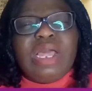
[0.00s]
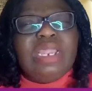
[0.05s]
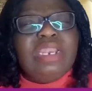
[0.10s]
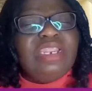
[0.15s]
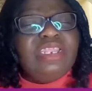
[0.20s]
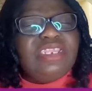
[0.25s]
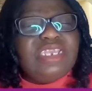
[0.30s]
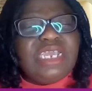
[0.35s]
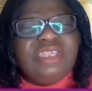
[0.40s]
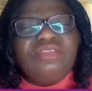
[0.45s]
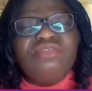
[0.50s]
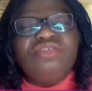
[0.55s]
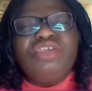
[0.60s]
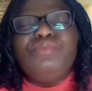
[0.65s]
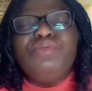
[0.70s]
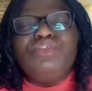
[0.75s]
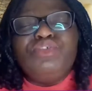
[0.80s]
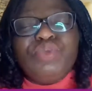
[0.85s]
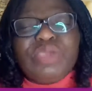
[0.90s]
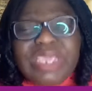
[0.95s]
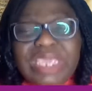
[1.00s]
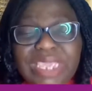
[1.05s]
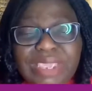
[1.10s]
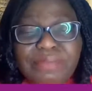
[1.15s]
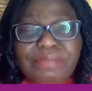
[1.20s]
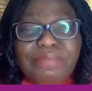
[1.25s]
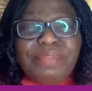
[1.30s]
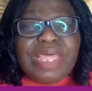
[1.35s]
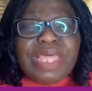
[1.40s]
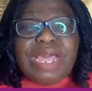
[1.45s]
child is not able to
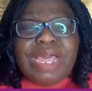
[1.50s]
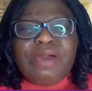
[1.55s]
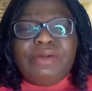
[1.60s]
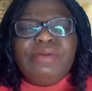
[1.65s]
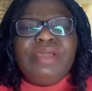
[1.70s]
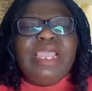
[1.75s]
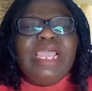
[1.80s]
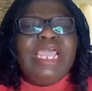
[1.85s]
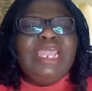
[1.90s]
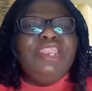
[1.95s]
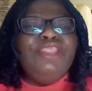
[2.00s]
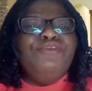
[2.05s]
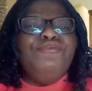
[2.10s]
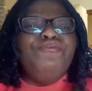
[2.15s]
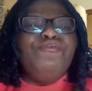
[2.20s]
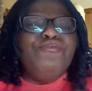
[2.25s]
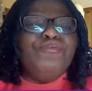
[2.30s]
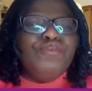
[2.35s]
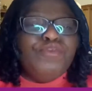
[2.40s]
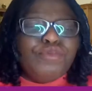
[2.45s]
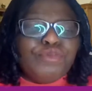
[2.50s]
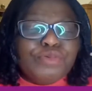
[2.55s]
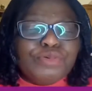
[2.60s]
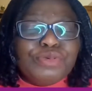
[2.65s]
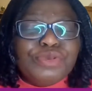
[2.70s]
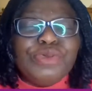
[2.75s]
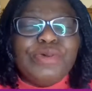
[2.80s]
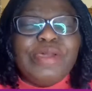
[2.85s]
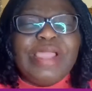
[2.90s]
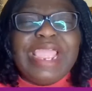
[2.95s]
keep down any
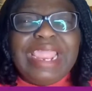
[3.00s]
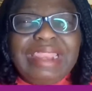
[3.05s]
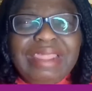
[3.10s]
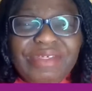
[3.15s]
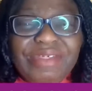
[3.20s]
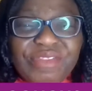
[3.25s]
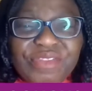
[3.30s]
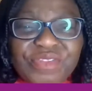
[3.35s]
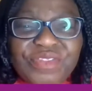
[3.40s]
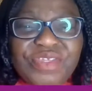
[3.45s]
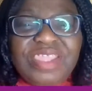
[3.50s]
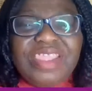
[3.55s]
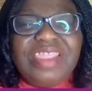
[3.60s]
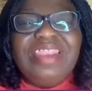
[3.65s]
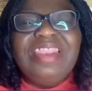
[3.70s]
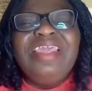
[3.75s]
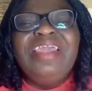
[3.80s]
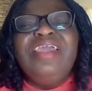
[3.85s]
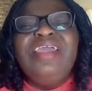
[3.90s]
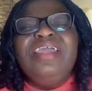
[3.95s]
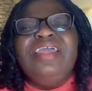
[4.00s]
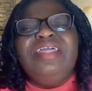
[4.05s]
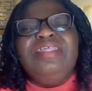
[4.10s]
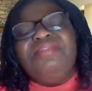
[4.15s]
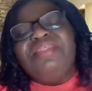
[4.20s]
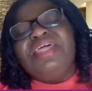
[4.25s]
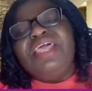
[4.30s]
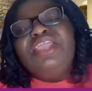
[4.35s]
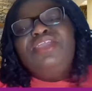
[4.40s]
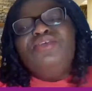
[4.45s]
food or anything,
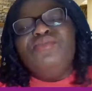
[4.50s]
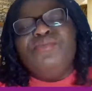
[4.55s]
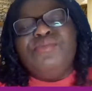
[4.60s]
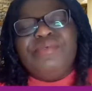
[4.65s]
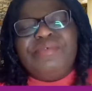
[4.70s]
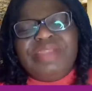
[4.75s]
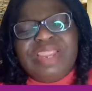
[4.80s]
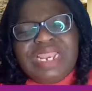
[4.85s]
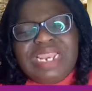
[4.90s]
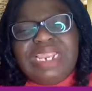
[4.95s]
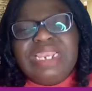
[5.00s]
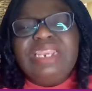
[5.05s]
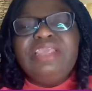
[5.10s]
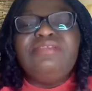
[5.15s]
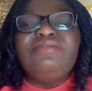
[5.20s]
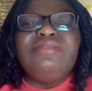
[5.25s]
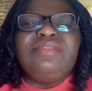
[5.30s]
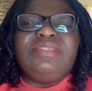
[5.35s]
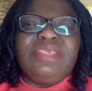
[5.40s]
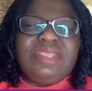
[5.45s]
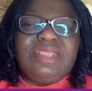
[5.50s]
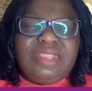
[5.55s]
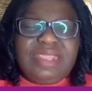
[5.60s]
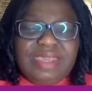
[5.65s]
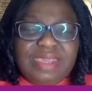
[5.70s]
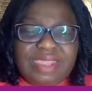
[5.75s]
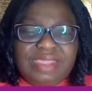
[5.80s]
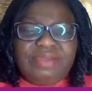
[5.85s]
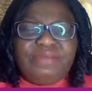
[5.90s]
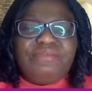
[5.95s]
then you will really need to take
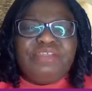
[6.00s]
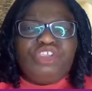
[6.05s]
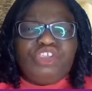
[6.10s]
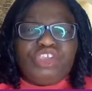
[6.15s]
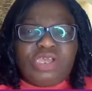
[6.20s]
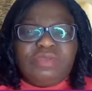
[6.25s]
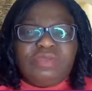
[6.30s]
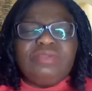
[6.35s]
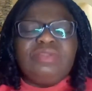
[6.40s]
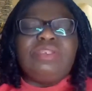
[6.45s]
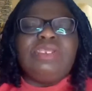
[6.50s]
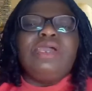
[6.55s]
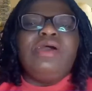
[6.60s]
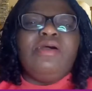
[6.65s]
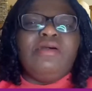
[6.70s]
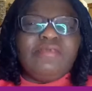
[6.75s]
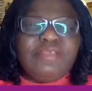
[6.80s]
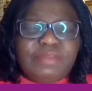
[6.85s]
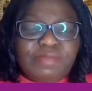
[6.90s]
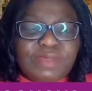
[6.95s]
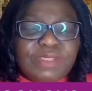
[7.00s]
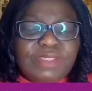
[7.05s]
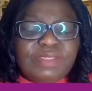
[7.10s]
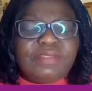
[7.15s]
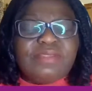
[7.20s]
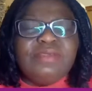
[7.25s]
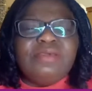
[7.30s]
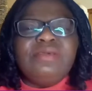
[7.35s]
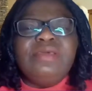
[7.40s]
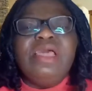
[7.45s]
that kind of a child to the
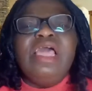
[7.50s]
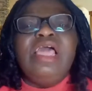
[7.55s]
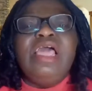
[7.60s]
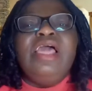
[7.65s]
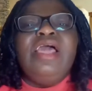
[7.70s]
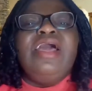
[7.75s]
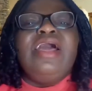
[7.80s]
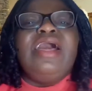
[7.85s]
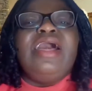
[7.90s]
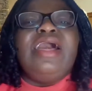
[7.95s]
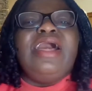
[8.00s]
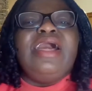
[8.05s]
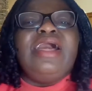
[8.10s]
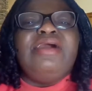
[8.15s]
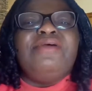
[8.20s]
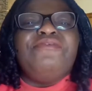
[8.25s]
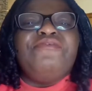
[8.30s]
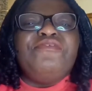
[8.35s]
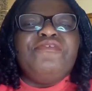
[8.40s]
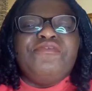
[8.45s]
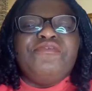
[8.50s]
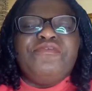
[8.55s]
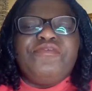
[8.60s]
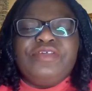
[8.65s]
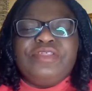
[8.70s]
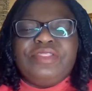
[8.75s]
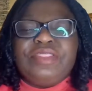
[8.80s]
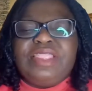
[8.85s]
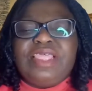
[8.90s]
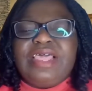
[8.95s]
hospital for
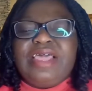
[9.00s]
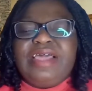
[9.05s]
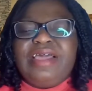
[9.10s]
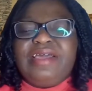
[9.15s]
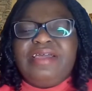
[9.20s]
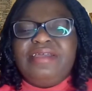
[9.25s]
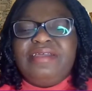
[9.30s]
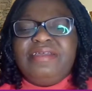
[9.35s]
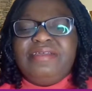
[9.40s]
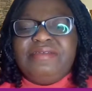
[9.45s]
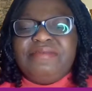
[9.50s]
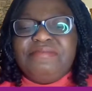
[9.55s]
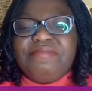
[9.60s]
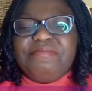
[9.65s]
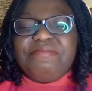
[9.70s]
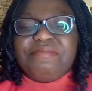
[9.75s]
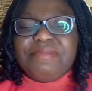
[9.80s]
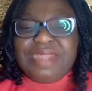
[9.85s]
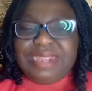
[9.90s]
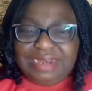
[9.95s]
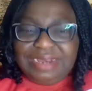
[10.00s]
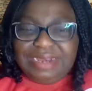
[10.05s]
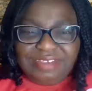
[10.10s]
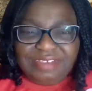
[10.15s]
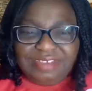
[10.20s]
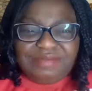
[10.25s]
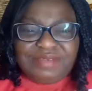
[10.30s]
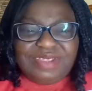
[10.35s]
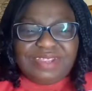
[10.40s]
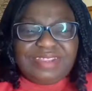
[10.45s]
further
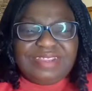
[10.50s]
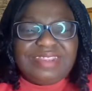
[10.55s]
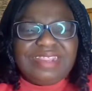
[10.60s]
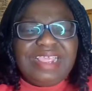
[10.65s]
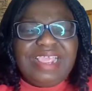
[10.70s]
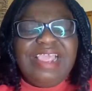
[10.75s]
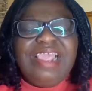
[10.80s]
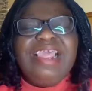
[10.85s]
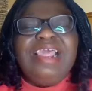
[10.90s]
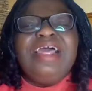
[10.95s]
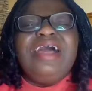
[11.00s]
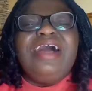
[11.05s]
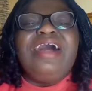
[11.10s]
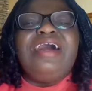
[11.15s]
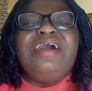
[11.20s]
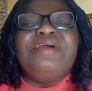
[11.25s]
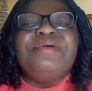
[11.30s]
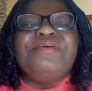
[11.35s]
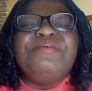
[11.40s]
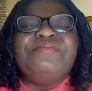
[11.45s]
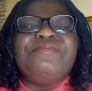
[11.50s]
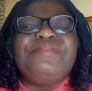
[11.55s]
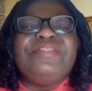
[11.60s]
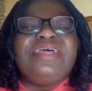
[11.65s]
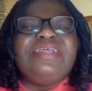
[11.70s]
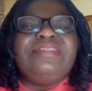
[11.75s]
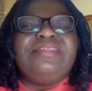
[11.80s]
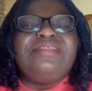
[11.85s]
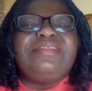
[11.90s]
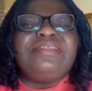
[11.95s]
management. I hope
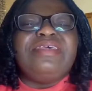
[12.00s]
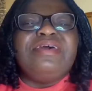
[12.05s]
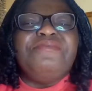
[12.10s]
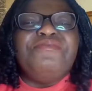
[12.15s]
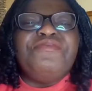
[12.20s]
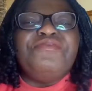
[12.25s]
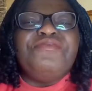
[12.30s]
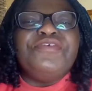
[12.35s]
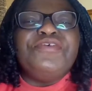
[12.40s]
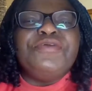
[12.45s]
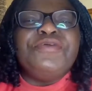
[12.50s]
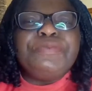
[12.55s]
that is helpful.